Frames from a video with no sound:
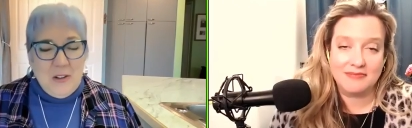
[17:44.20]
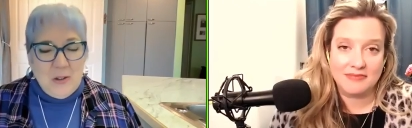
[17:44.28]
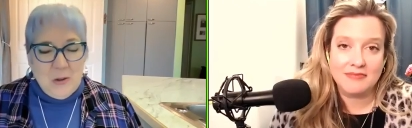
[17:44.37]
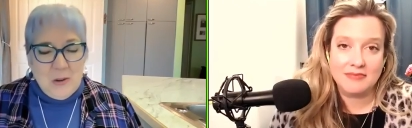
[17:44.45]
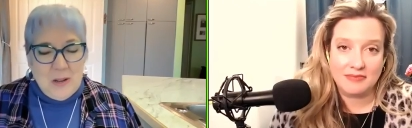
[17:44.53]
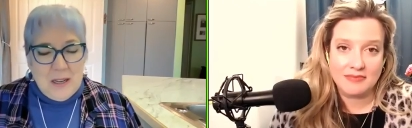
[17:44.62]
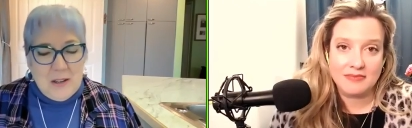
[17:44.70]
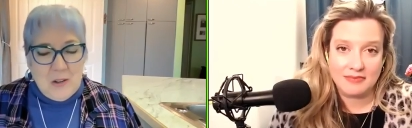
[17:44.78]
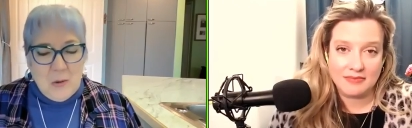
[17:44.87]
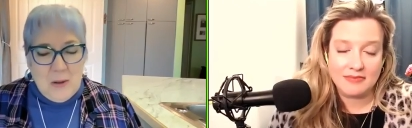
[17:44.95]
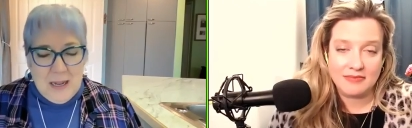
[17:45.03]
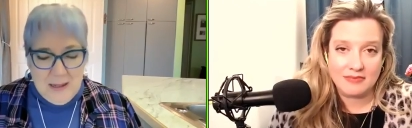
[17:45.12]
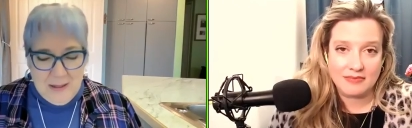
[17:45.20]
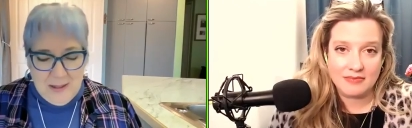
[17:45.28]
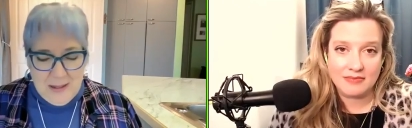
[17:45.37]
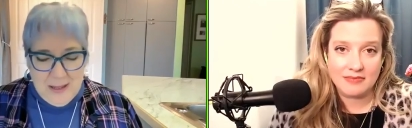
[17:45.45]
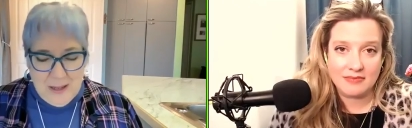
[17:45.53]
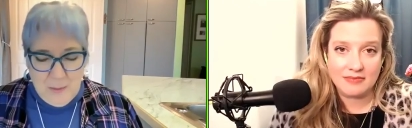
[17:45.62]
Speaker 1: So, so tell
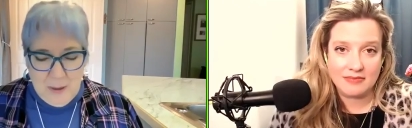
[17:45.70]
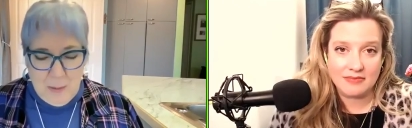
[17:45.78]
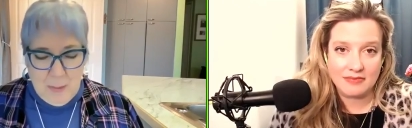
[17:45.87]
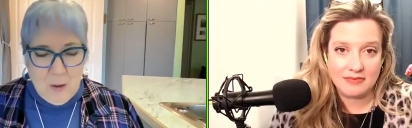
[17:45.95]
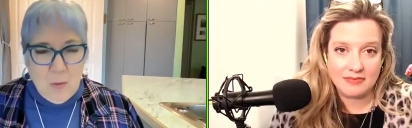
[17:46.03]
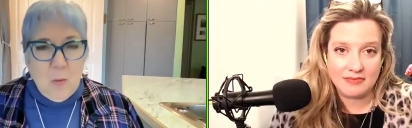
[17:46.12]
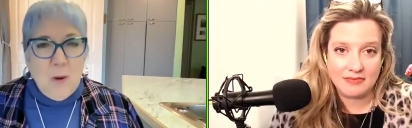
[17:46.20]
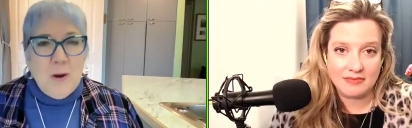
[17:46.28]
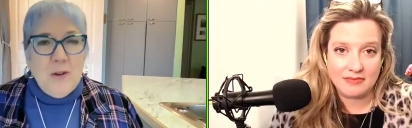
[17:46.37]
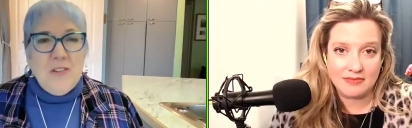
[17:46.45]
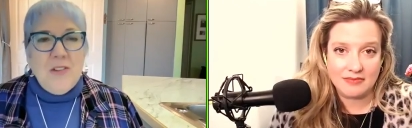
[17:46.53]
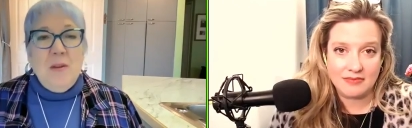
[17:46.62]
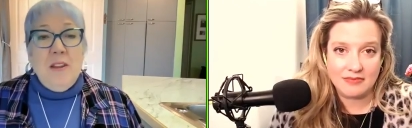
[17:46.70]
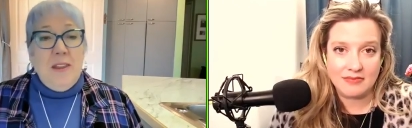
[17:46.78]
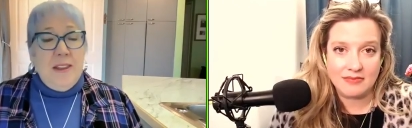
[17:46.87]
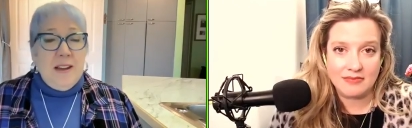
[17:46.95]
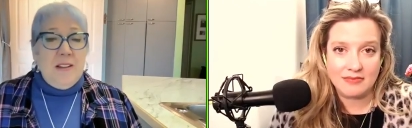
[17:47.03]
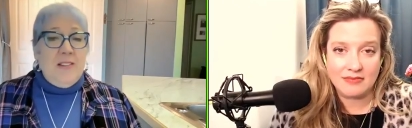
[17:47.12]
us a little bit about what are some of
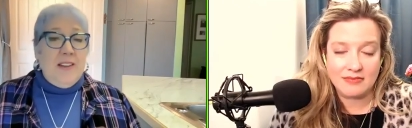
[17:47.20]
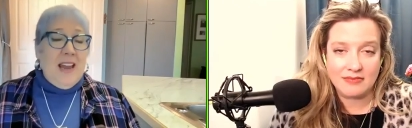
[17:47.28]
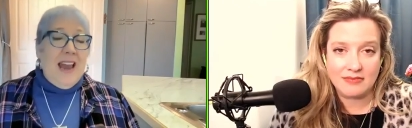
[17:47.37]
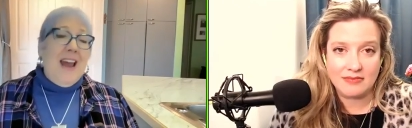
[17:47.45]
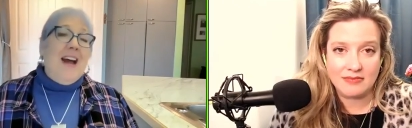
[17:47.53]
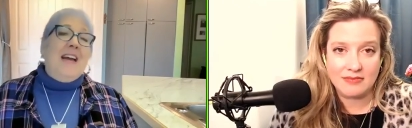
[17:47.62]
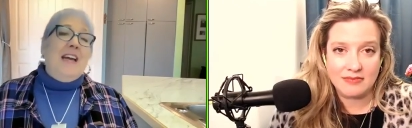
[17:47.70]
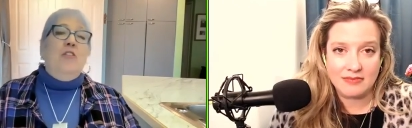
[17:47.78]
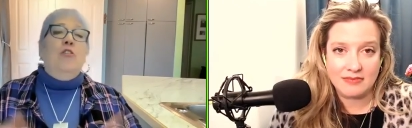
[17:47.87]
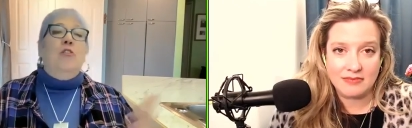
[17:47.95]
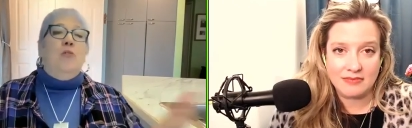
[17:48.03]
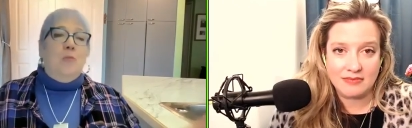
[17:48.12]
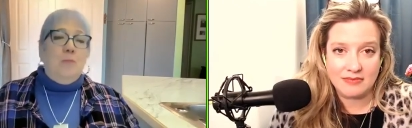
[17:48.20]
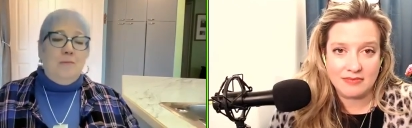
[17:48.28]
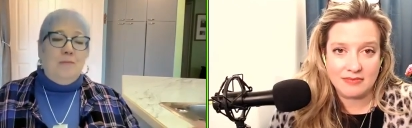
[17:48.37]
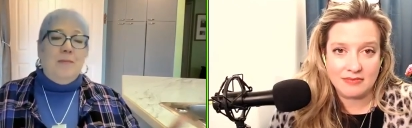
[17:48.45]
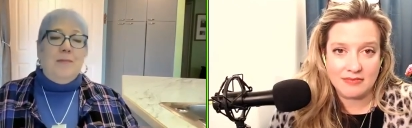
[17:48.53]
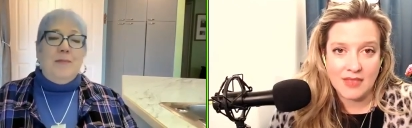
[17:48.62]
the things that A I can do?
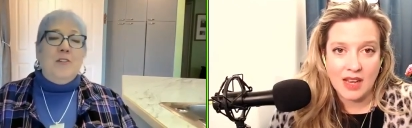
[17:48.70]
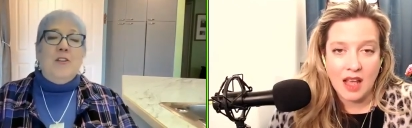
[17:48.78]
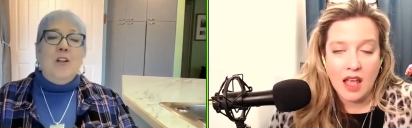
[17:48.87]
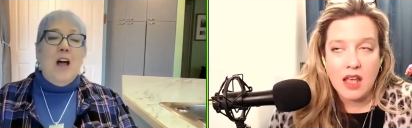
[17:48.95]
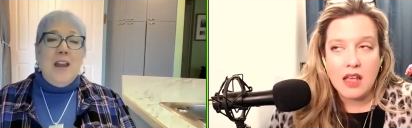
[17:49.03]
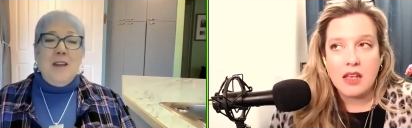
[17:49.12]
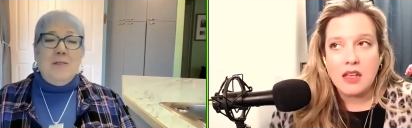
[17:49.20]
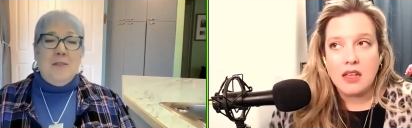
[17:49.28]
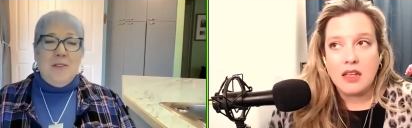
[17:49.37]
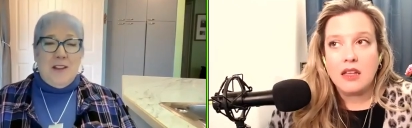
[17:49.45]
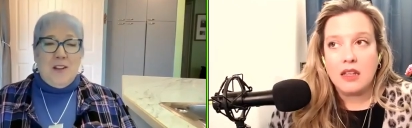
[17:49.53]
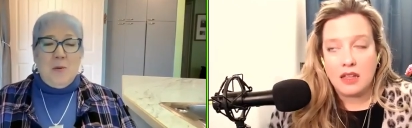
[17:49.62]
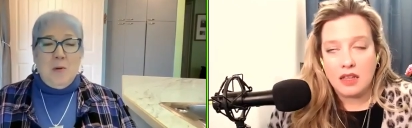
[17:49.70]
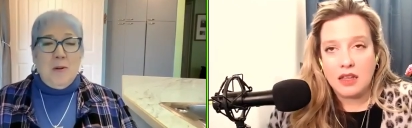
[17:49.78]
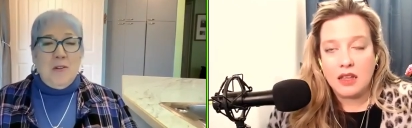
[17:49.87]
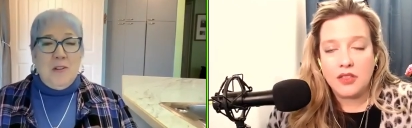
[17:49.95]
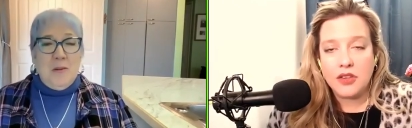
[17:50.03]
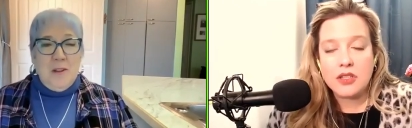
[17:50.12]
There's a lot of different things, but
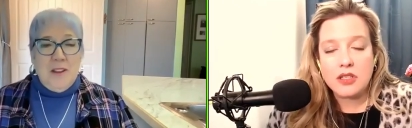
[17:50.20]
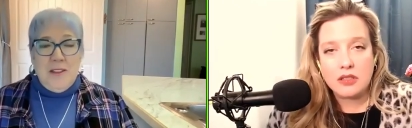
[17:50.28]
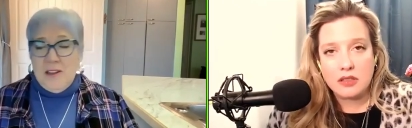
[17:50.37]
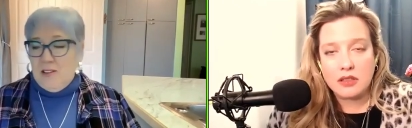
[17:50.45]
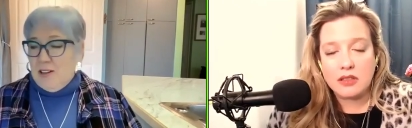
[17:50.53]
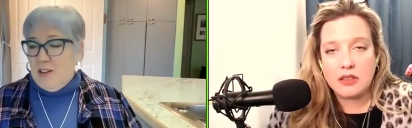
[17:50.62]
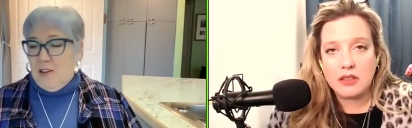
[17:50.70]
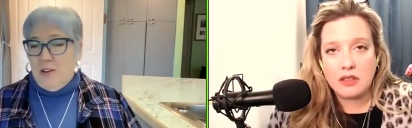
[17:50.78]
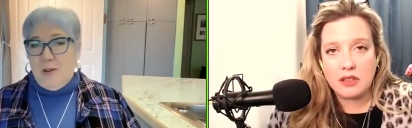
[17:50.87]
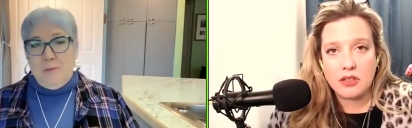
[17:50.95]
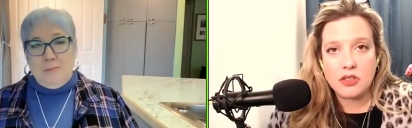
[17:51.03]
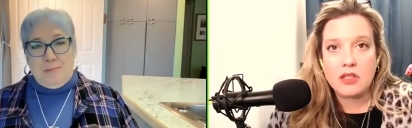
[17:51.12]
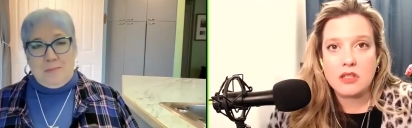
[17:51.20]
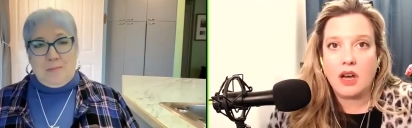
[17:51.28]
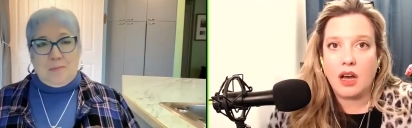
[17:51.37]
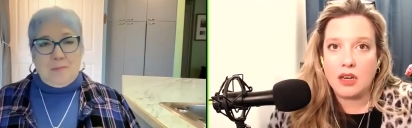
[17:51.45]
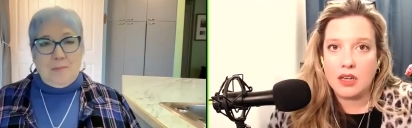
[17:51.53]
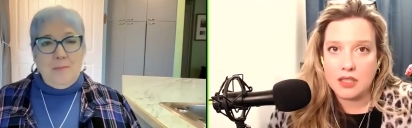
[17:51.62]
what are
Speaker 2: some there's of the a, There's a
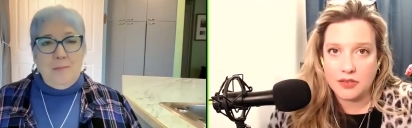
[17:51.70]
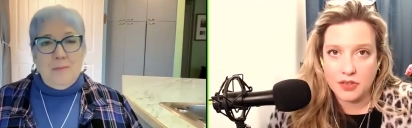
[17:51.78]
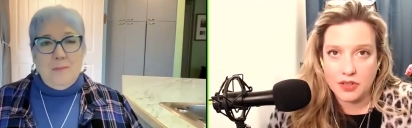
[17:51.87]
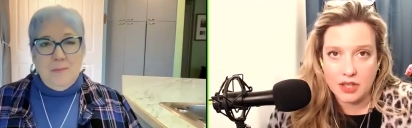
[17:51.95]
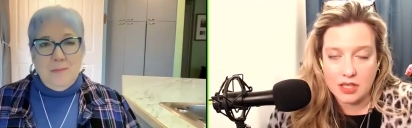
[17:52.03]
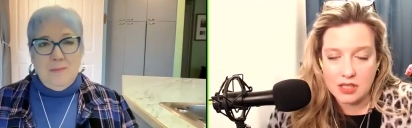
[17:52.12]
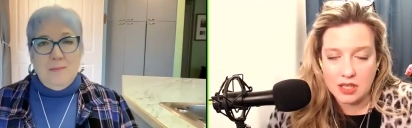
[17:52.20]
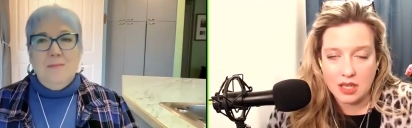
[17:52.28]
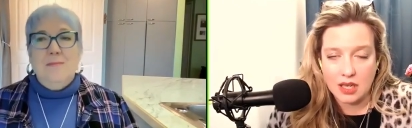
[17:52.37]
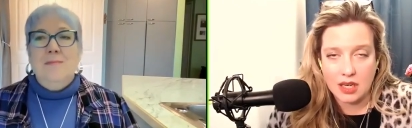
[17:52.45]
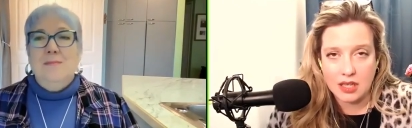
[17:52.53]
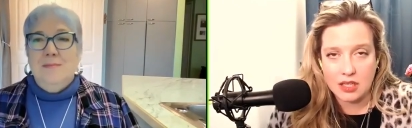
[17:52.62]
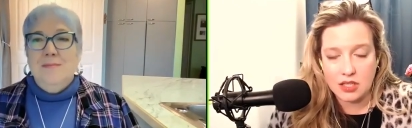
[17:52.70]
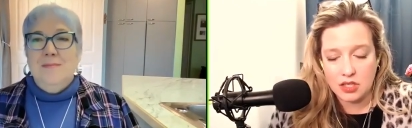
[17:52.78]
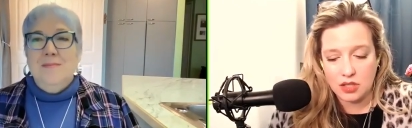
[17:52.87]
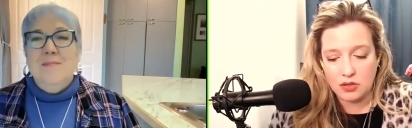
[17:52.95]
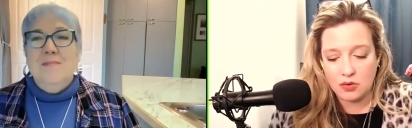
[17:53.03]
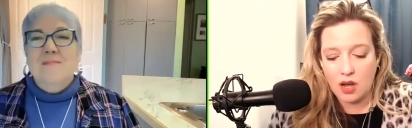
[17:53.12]
ton of different things that A I can
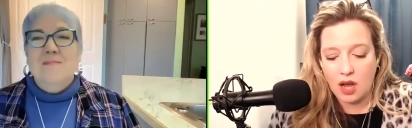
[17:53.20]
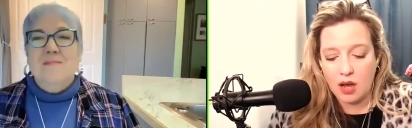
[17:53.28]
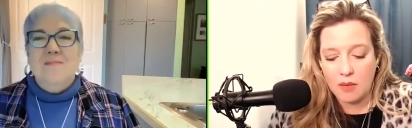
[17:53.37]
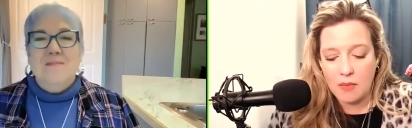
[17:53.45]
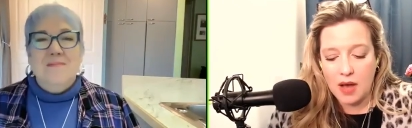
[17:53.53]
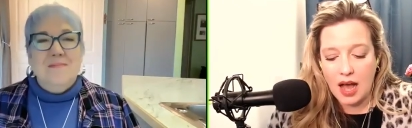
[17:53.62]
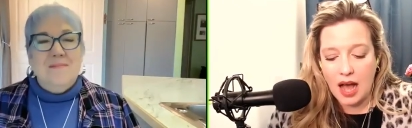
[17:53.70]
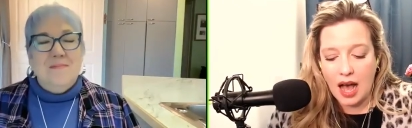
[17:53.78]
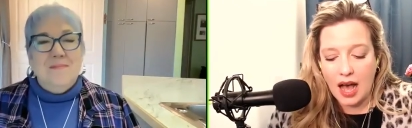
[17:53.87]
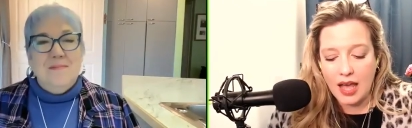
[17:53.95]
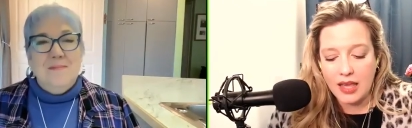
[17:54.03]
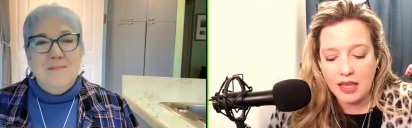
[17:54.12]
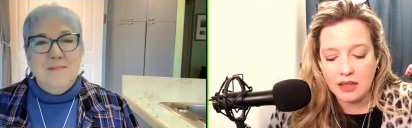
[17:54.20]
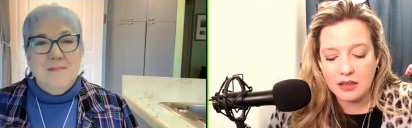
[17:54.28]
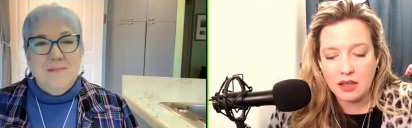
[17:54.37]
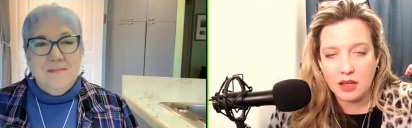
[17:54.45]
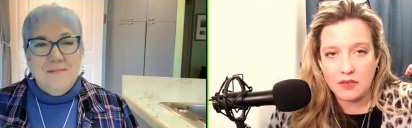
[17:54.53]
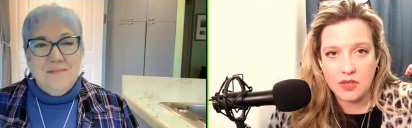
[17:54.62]
do. Um, I
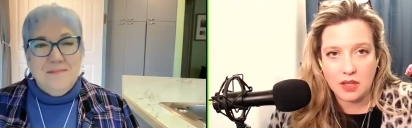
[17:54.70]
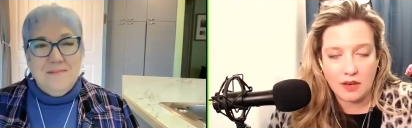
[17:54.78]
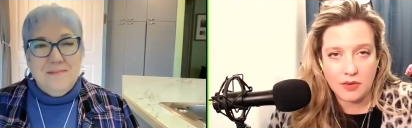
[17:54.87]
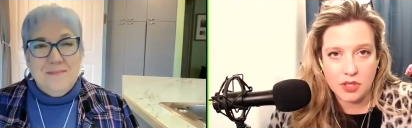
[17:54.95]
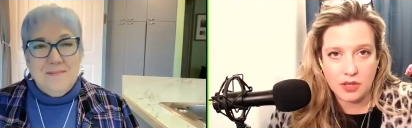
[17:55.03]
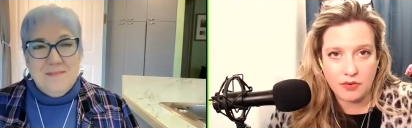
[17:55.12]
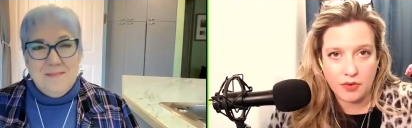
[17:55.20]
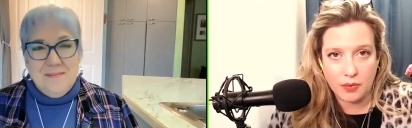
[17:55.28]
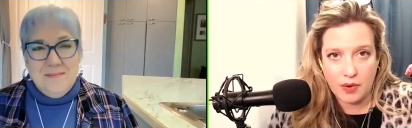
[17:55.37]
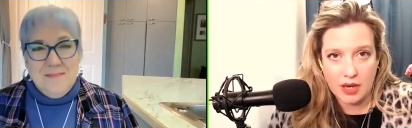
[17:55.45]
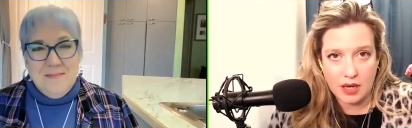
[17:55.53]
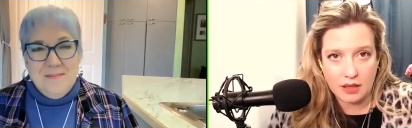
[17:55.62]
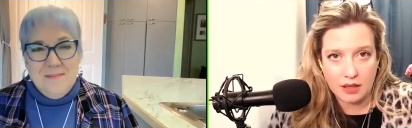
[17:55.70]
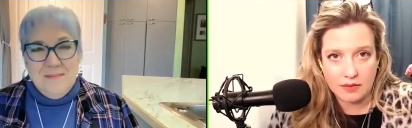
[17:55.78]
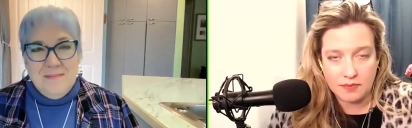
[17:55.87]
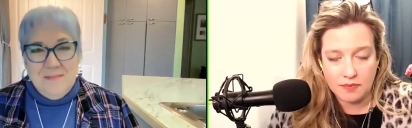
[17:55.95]
love to leverage it for writing,